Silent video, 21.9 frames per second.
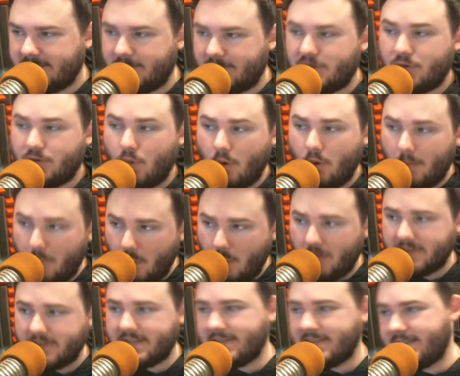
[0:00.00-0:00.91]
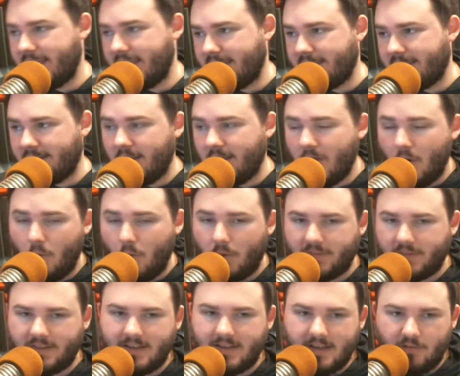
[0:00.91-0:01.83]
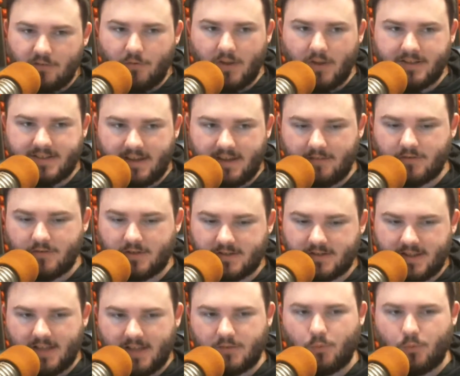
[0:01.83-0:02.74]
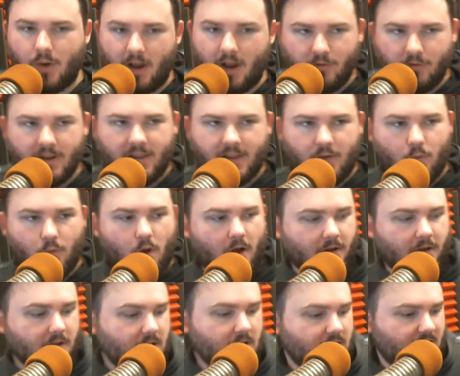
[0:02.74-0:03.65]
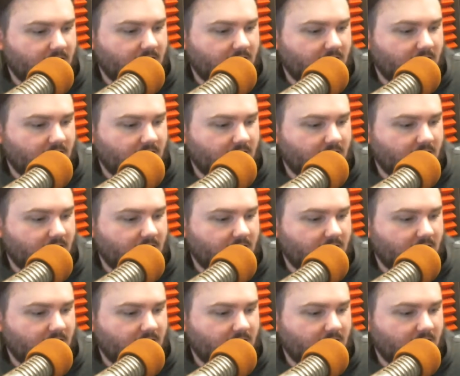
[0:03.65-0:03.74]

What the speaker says: scoring points and taking what the defense gives us, that's what I really want."